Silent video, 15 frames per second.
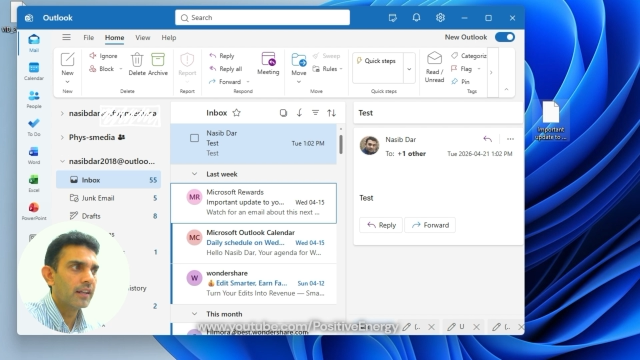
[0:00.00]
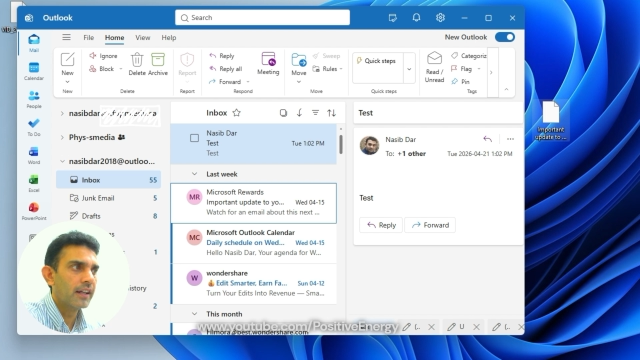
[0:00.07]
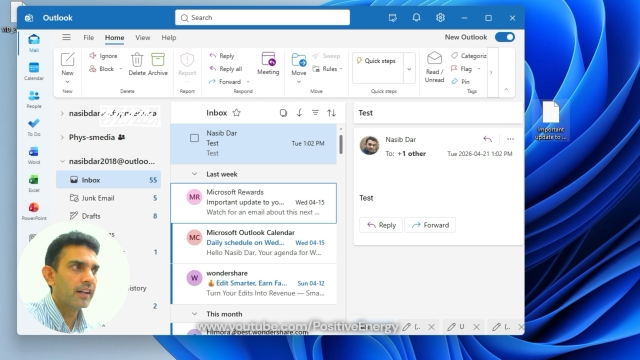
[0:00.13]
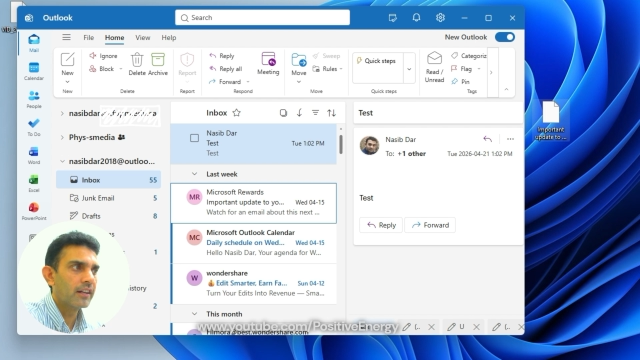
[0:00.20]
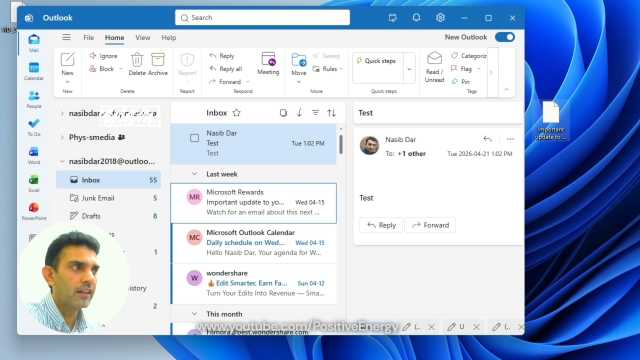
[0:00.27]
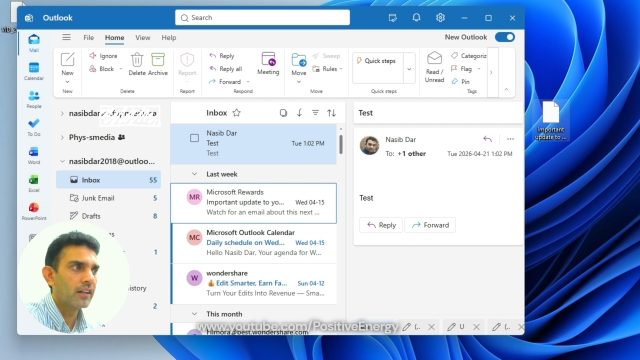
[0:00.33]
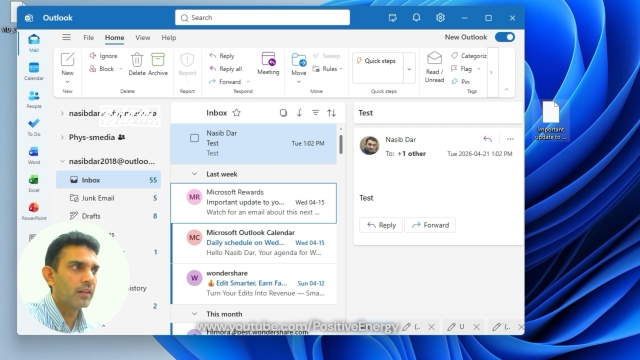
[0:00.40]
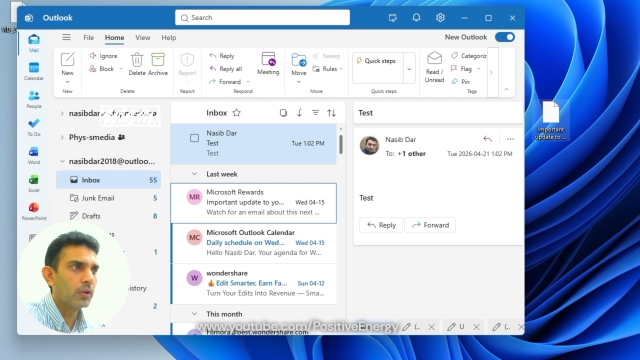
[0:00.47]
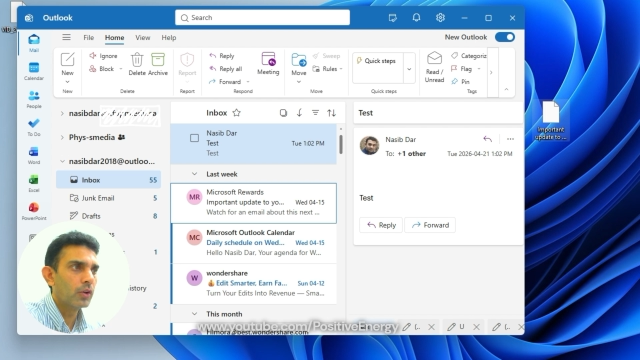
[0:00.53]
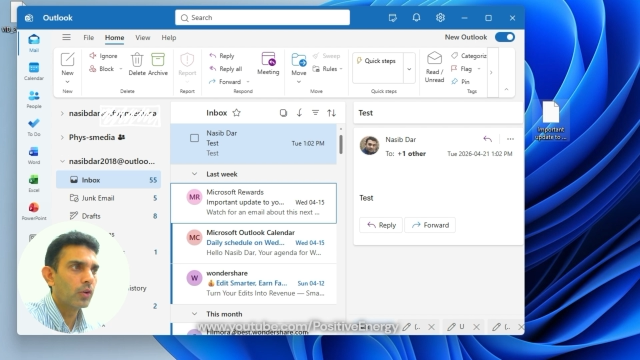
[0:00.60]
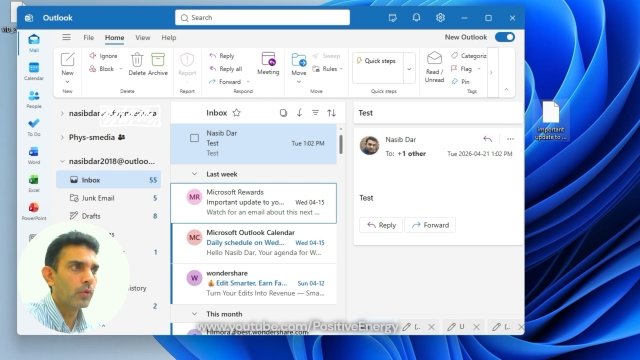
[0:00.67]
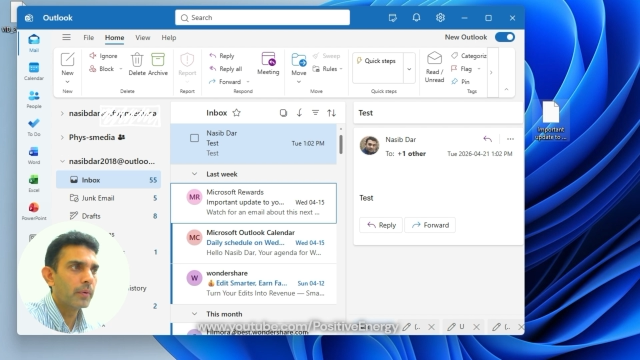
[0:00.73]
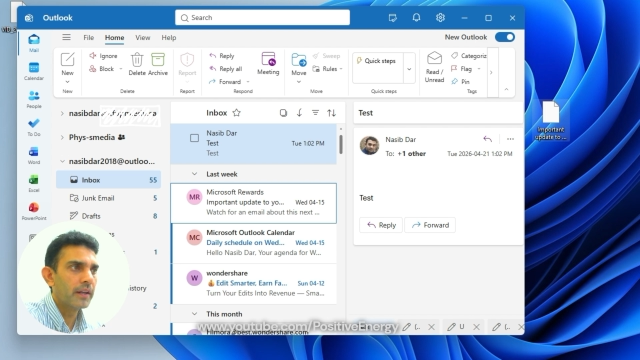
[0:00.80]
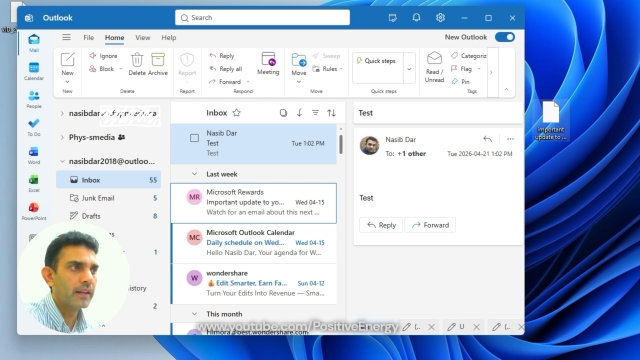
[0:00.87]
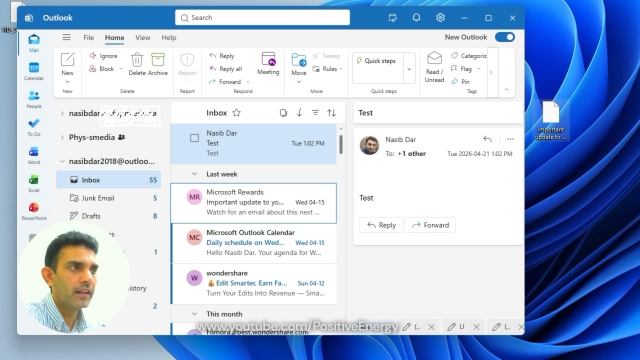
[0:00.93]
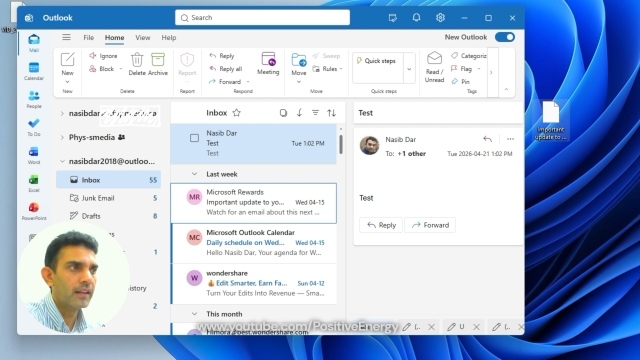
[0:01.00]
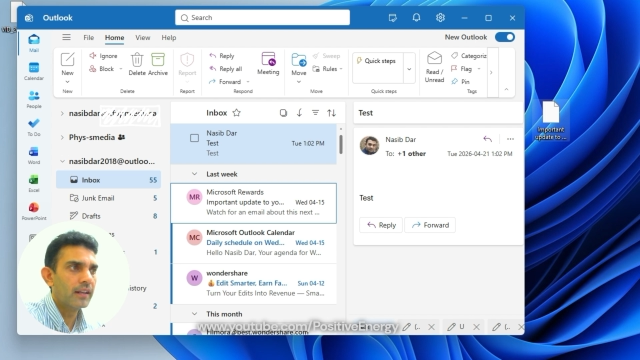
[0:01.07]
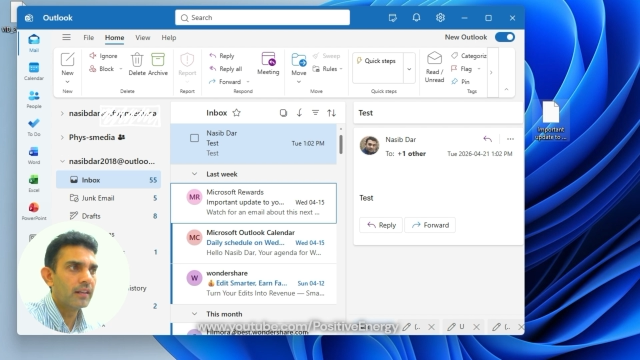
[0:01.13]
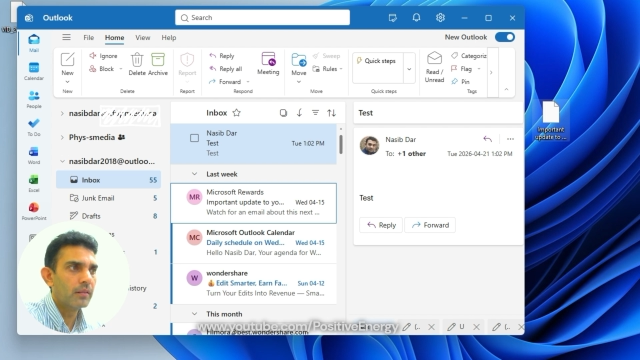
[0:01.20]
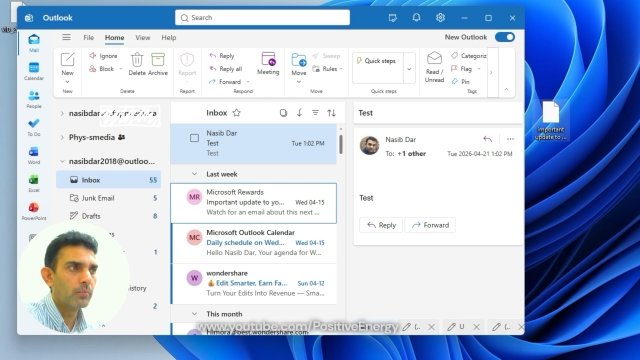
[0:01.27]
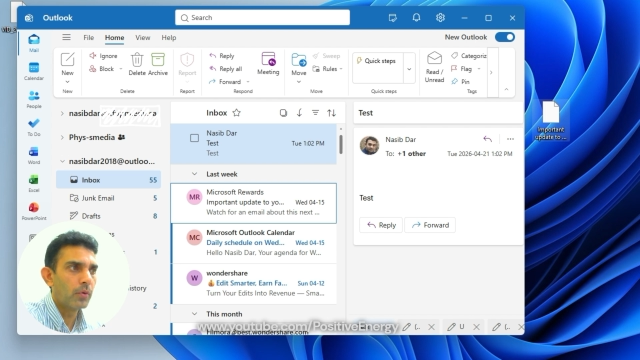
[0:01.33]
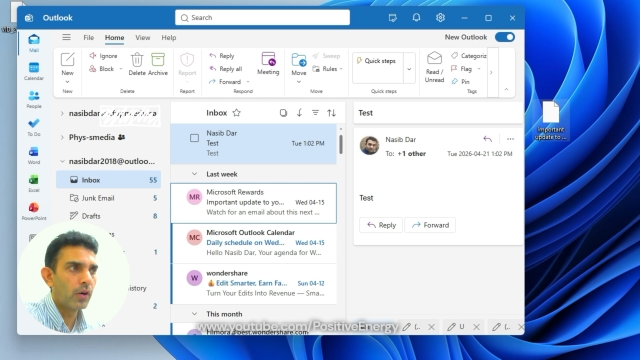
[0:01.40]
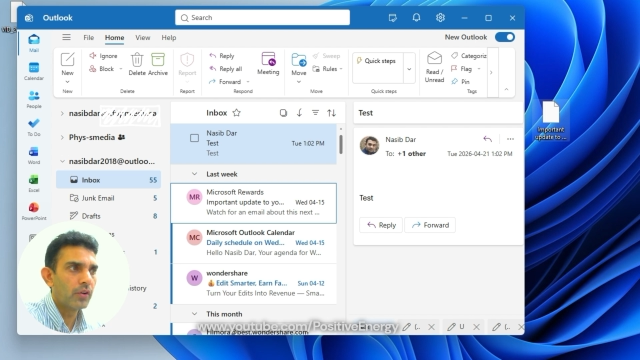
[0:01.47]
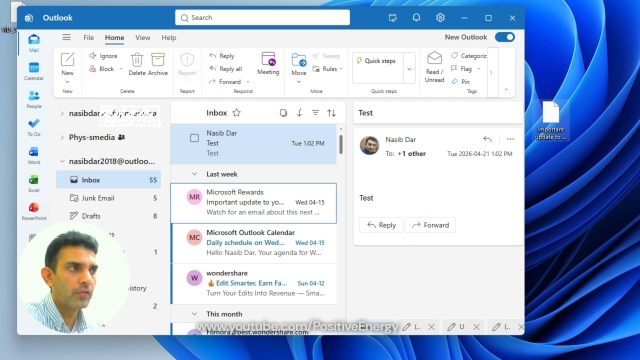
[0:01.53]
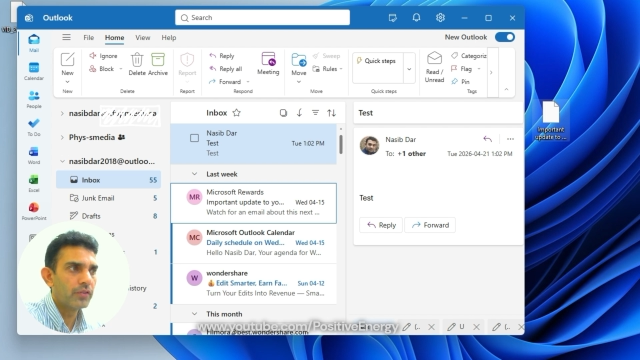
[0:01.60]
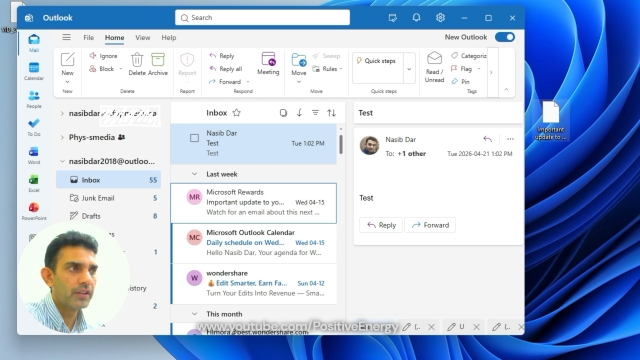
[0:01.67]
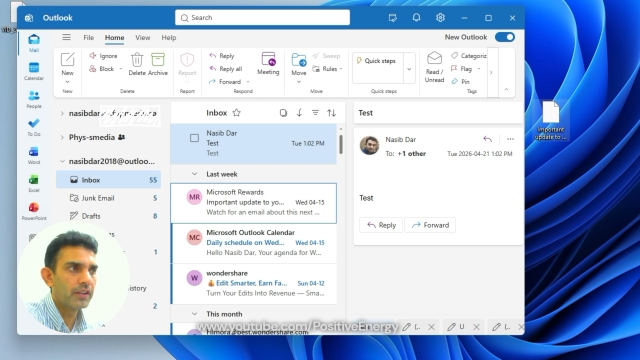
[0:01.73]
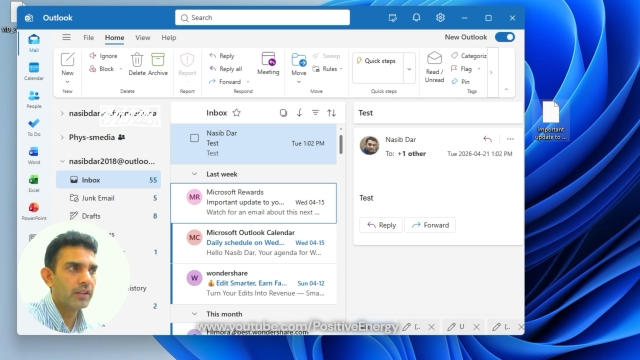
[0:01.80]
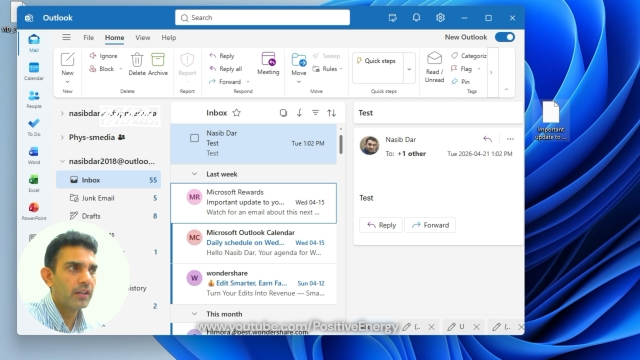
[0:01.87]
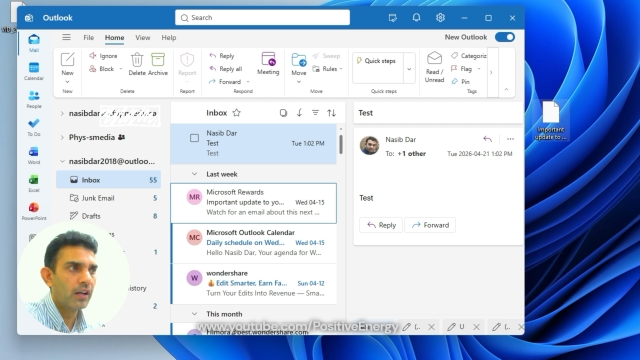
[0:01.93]
it can be opened in
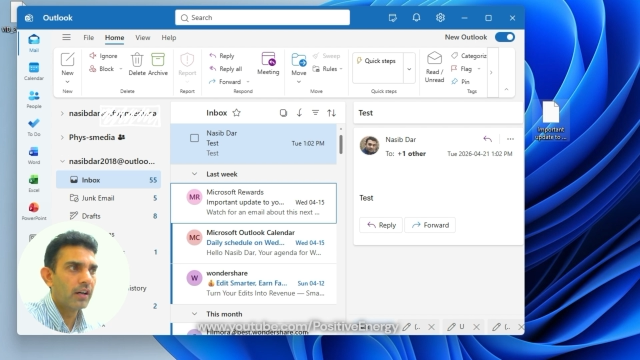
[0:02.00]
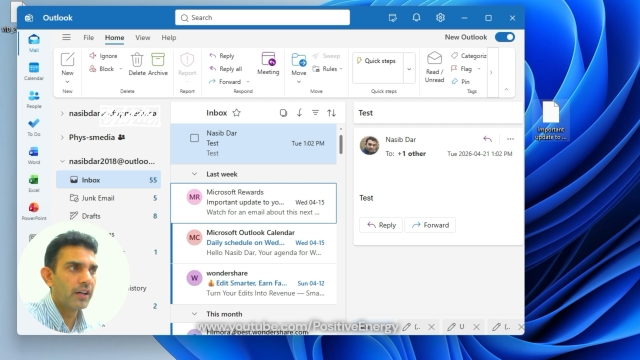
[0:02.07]
browser,